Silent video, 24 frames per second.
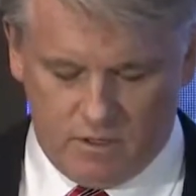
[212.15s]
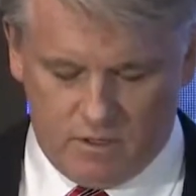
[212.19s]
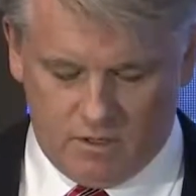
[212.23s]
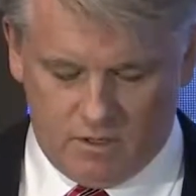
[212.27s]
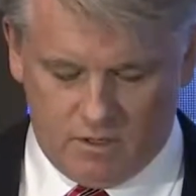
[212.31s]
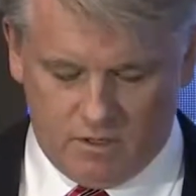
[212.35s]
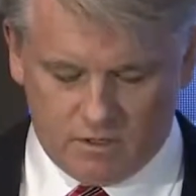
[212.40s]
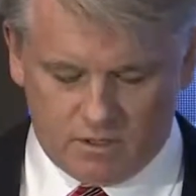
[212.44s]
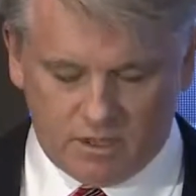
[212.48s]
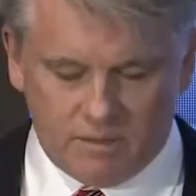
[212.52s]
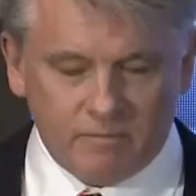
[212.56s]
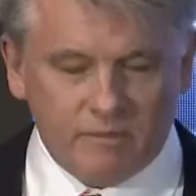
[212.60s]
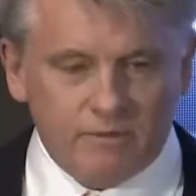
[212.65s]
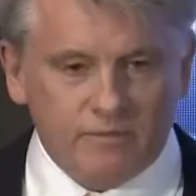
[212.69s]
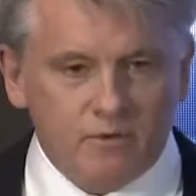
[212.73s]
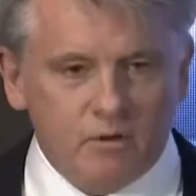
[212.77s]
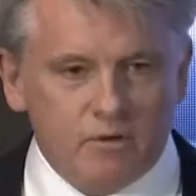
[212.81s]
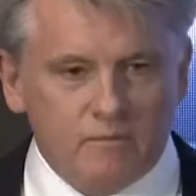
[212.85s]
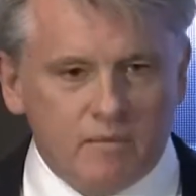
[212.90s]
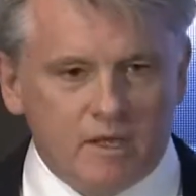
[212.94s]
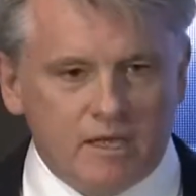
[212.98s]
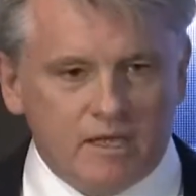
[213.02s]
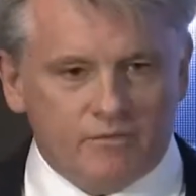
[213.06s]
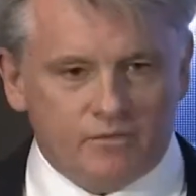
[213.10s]
Some of you
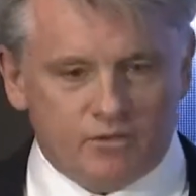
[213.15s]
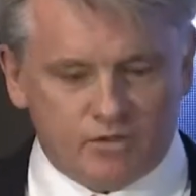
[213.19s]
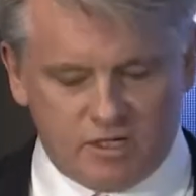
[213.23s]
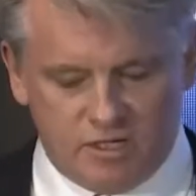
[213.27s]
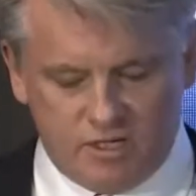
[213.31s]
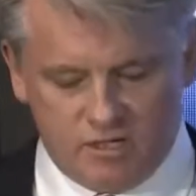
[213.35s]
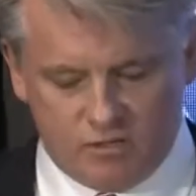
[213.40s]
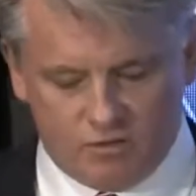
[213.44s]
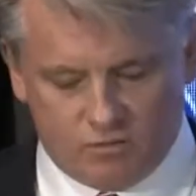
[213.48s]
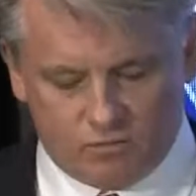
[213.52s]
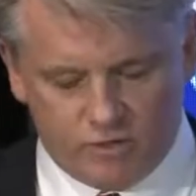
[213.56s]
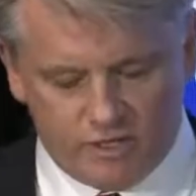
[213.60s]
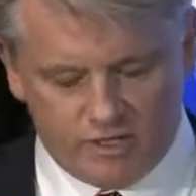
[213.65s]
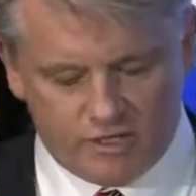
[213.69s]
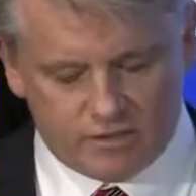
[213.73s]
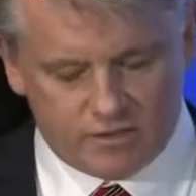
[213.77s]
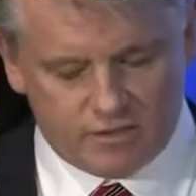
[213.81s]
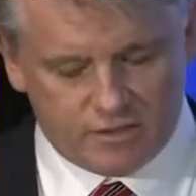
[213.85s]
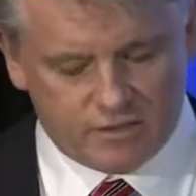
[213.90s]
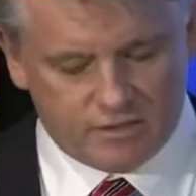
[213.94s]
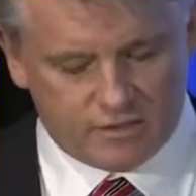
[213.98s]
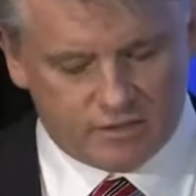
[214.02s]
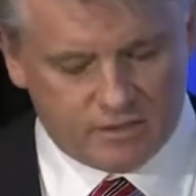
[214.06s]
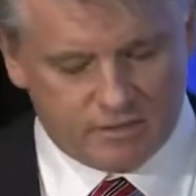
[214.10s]
may have seen the
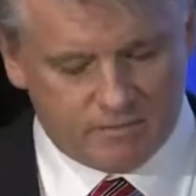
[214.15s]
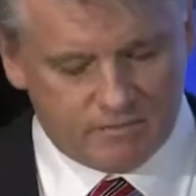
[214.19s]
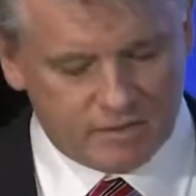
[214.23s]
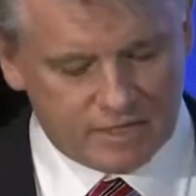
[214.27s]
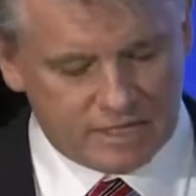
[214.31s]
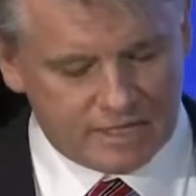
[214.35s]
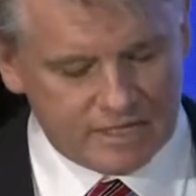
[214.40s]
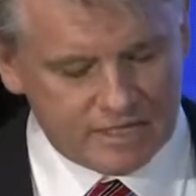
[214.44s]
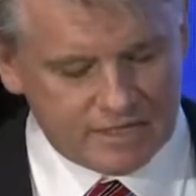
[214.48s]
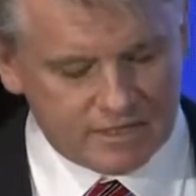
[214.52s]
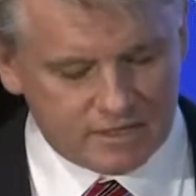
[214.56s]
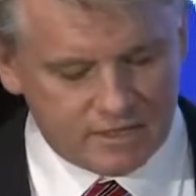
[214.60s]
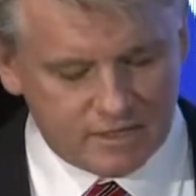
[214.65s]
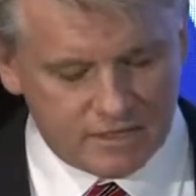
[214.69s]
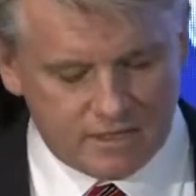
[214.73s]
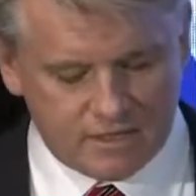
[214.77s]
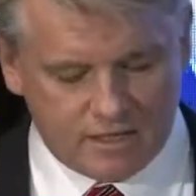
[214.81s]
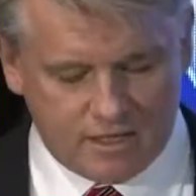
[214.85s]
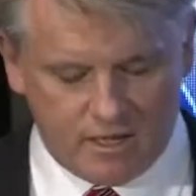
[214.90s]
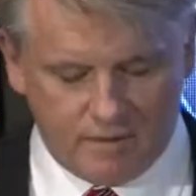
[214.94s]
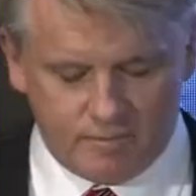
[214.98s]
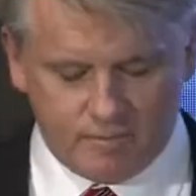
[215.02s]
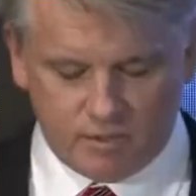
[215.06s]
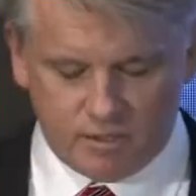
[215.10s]
recent McKinsey
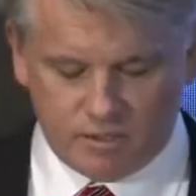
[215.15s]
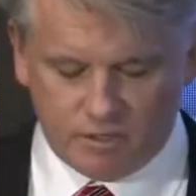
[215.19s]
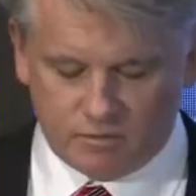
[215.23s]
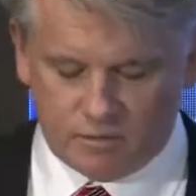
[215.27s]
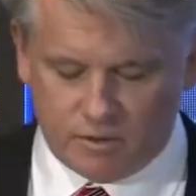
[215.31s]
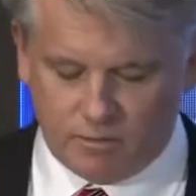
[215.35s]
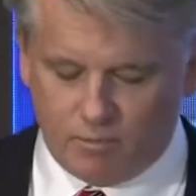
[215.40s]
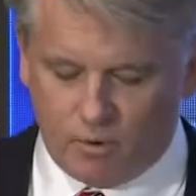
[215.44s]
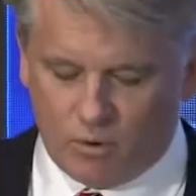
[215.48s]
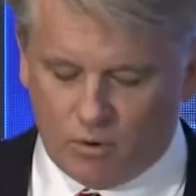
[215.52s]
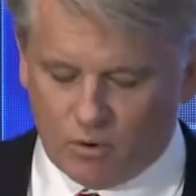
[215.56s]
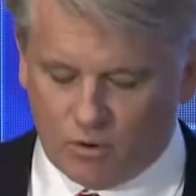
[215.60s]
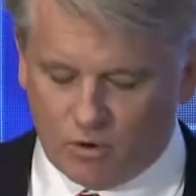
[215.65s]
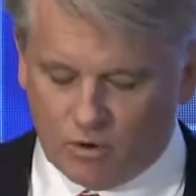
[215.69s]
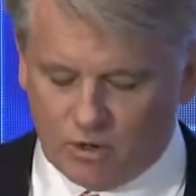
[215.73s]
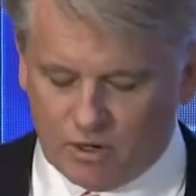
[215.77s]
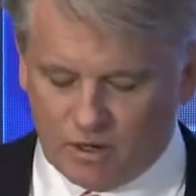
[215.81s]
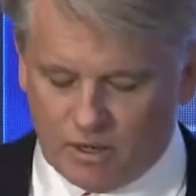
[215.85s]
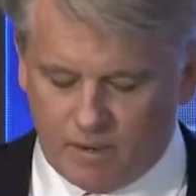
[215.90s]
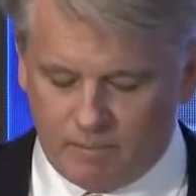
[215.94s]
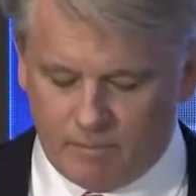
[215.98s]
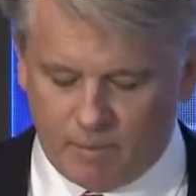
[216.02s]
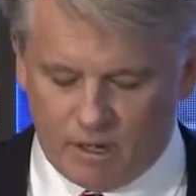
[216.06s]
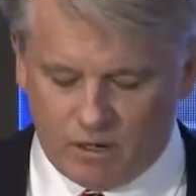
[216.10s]
company report
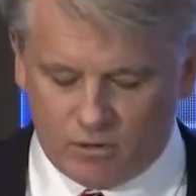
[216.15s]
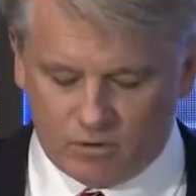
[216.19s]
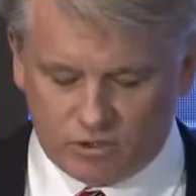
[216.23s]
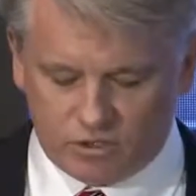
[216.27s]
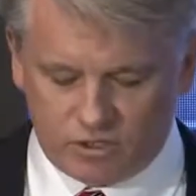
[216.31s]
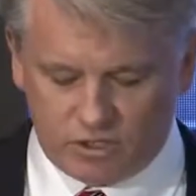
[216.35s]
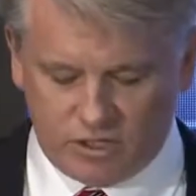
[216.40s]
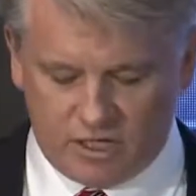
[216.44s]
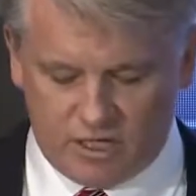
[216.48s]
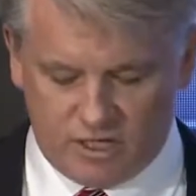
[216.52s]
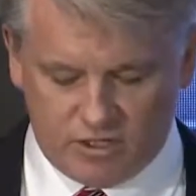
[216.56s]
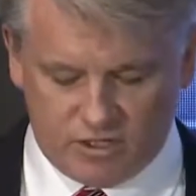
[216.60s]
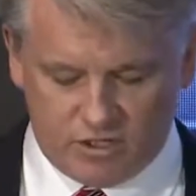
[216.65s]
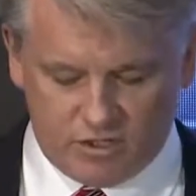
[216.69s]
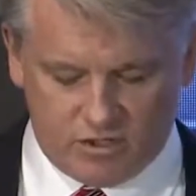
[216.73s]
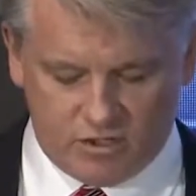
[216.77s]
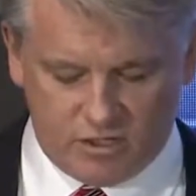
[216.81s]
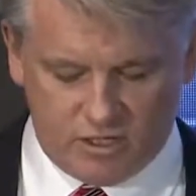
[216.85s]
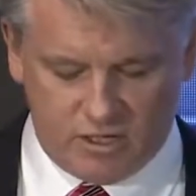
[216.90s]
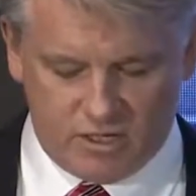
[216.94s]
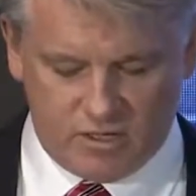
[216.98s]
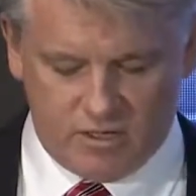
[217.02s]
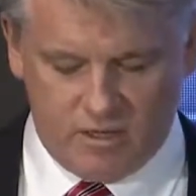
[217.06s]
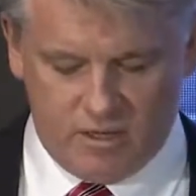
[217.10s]
about
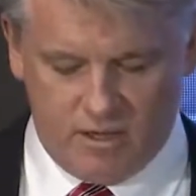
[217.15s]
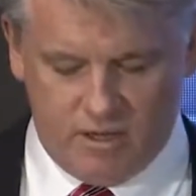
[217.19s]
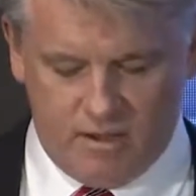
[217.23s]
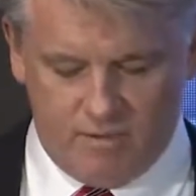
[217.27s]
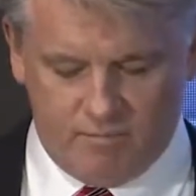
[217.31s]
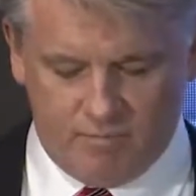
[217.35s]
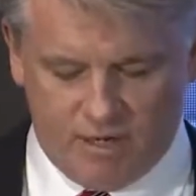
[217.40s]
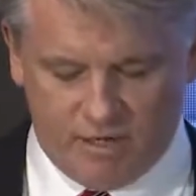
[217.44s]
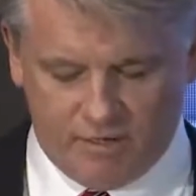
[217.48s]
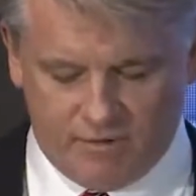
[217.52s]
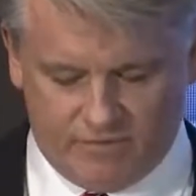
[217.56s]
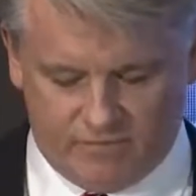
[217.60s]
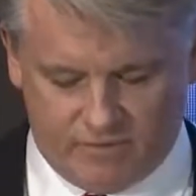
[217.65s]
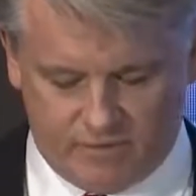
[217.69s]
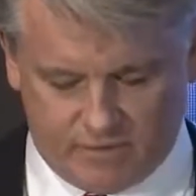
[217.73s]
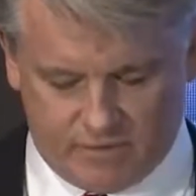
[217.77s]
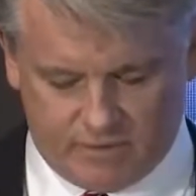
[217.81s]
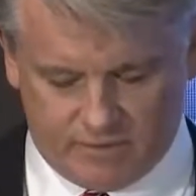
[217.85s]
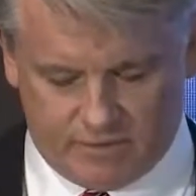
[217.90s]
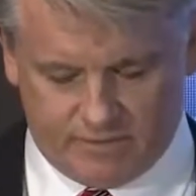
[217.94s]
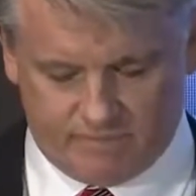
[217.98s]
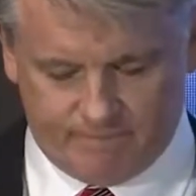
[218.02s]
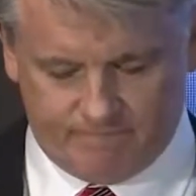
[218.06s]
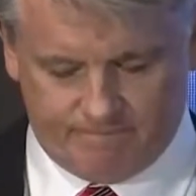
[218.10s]
GHG
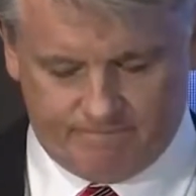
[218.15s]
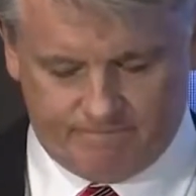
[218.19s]
benefits